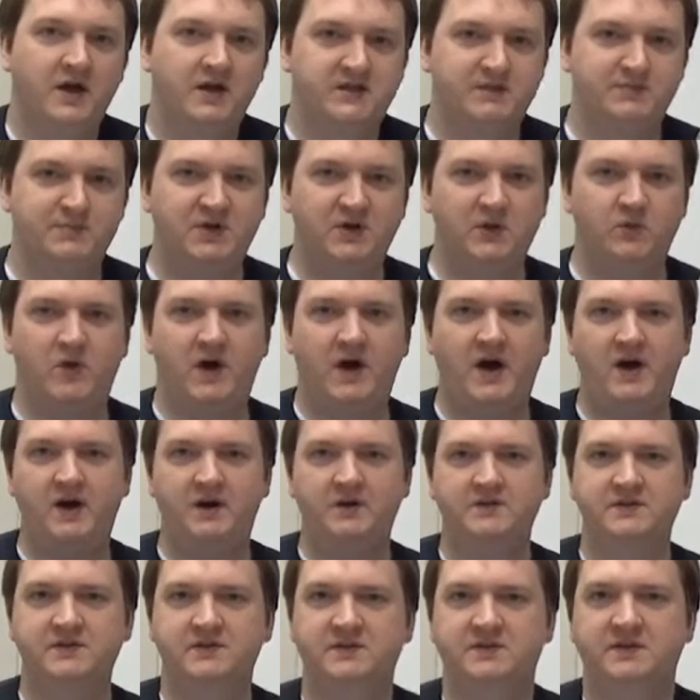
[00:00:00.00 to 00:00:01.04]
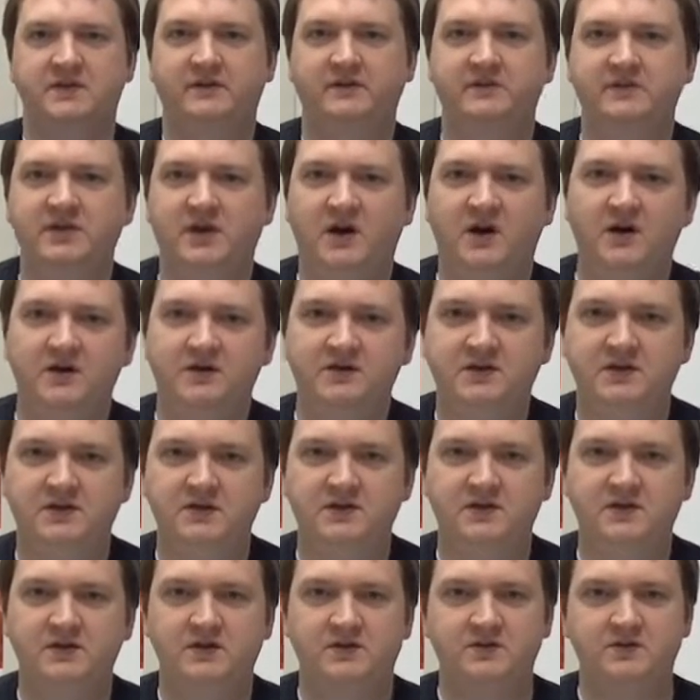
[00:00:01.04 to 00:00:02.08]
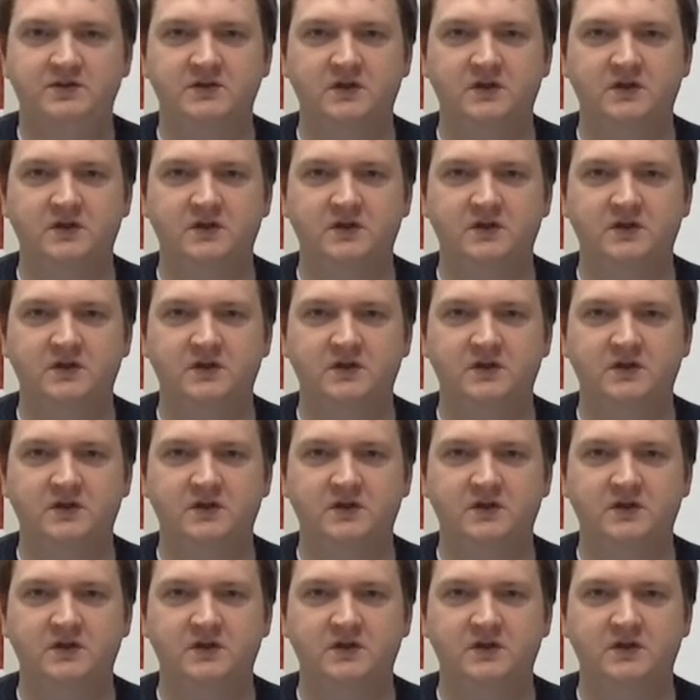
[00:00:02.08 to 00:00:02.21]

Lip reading: It's been a while since I've talked to you.